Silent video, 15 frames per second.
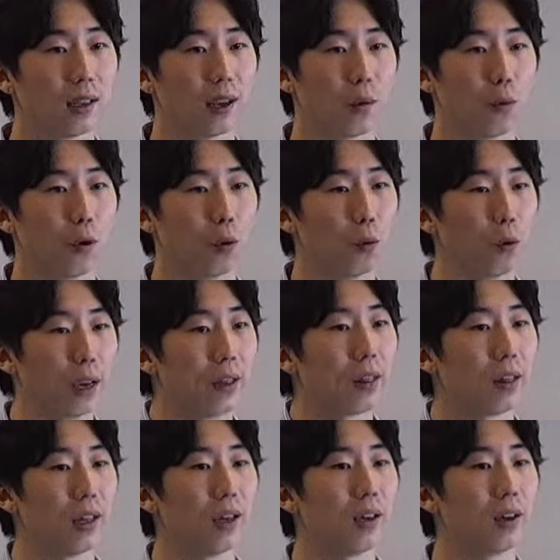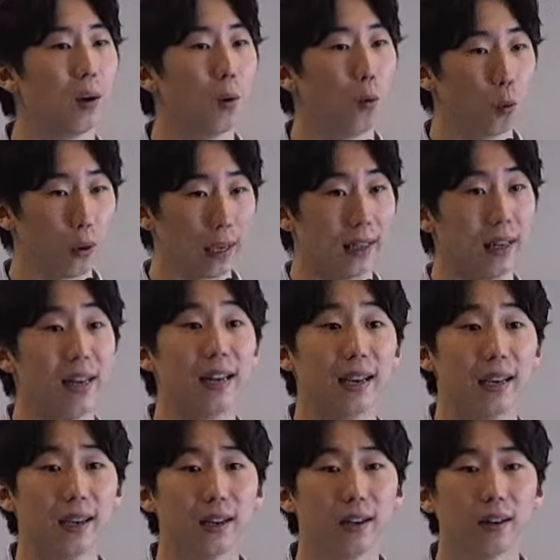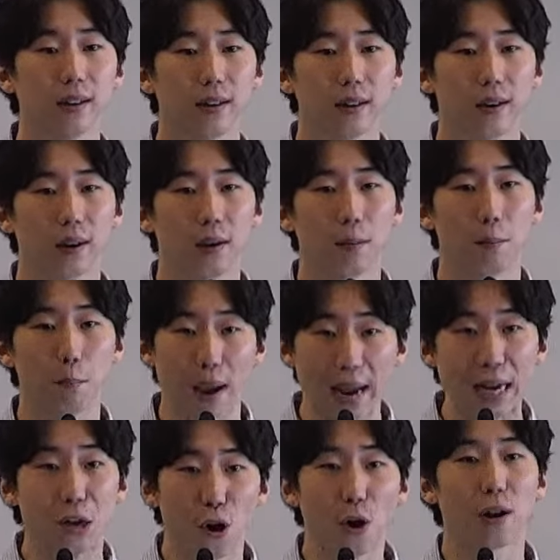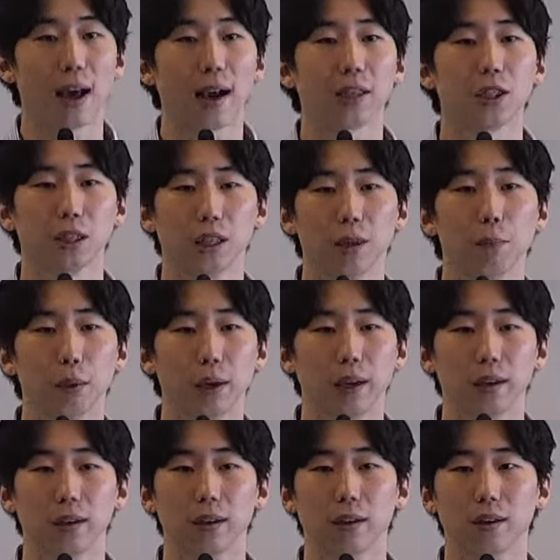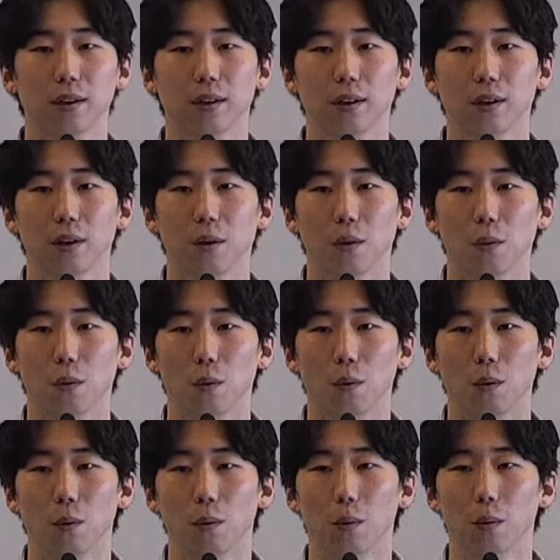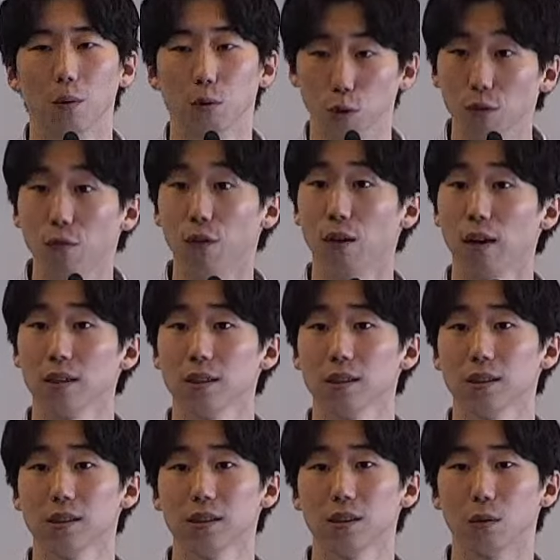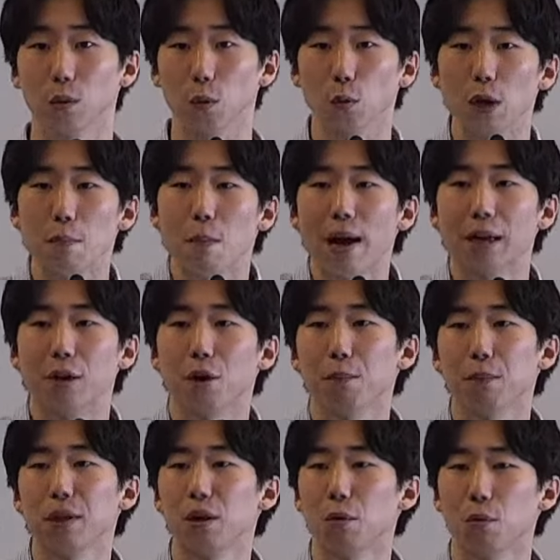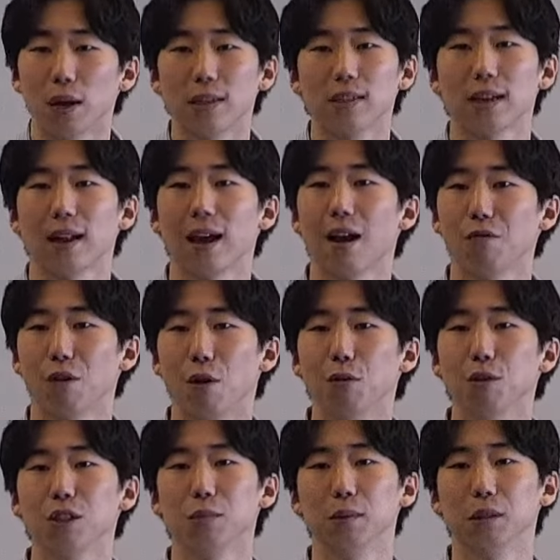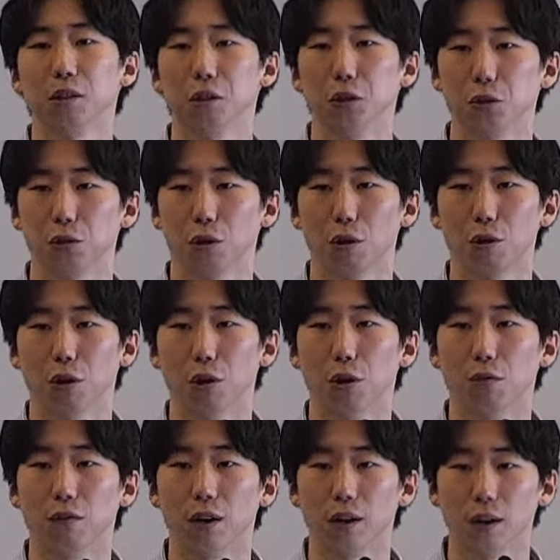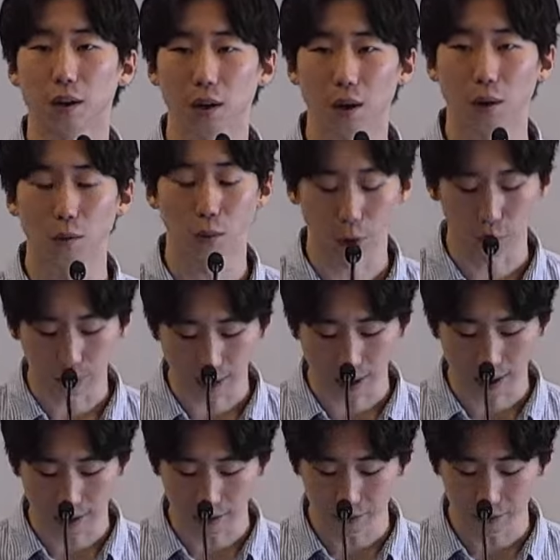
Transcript: what we think we need may not actually be good for us. We might not be the ones that have ultimate control over what we have.